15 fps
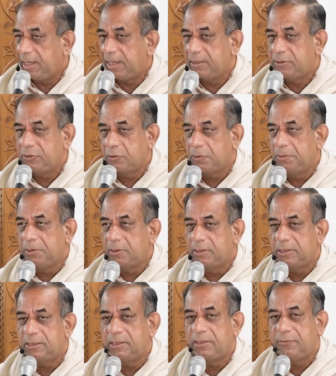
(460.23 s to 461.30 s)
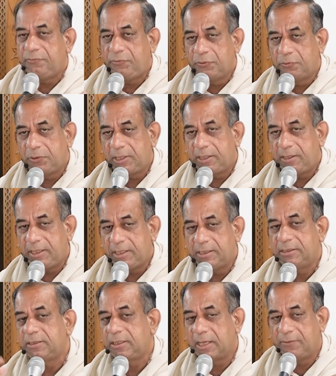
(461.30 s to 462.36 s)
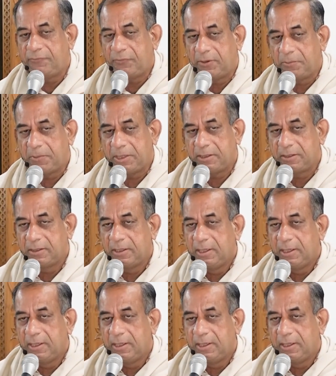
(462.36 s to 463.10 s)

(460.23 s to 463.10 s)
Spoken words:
and Sri Aurobindo doesn't refute it, he doesn't confirm it.